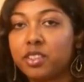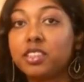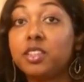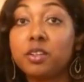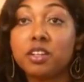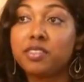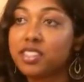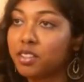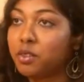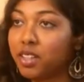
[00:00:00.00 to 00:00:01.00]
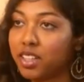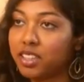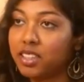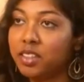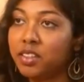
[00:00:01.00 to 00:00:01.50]
So you don't know if it's gonna work.
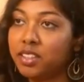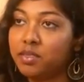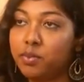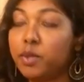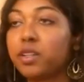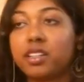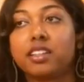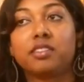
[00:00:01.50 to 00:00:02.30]
You could be working